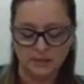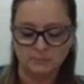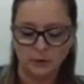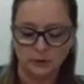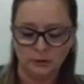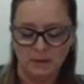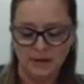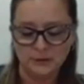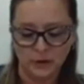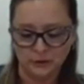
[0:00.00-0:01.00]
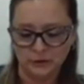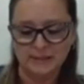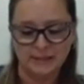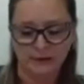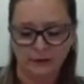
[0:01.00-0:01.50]
He brutally murdered my
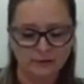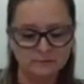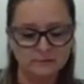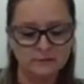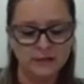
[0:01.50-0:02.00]
daughter, Sierra,